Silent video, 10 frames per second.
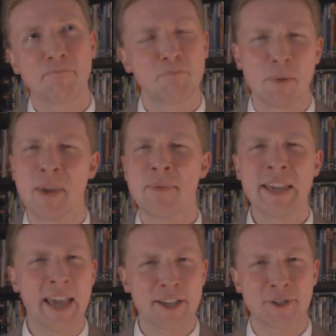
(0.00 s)
But maybe
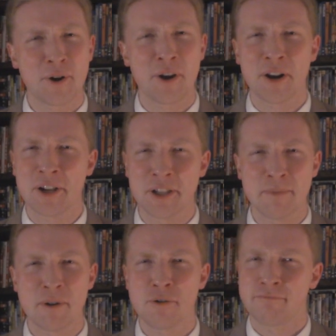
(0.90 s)
guest starring on
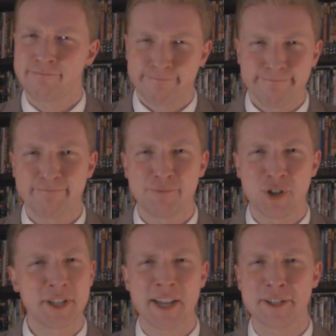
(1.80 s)
Columbo
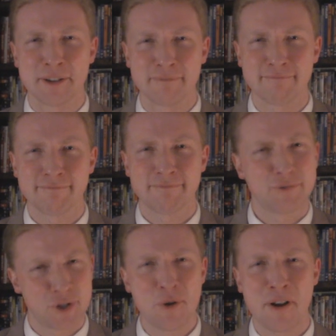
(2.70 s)
just isn't.
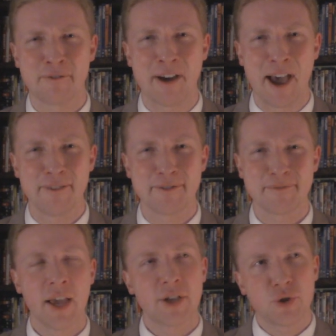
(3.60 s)
2 out of 5.
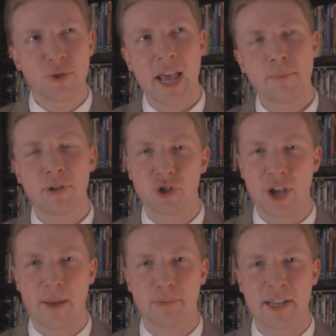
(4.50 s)
Suzanne
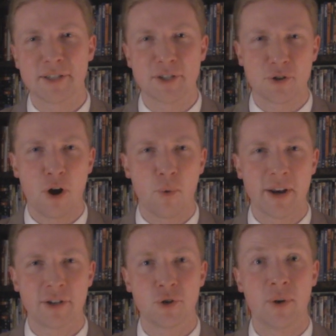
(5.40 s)
Pleshette plays the star
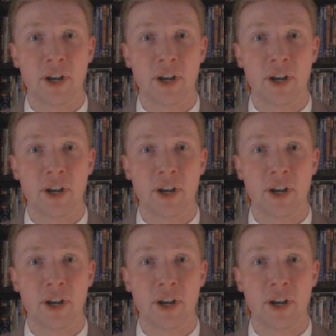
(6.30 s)
witness who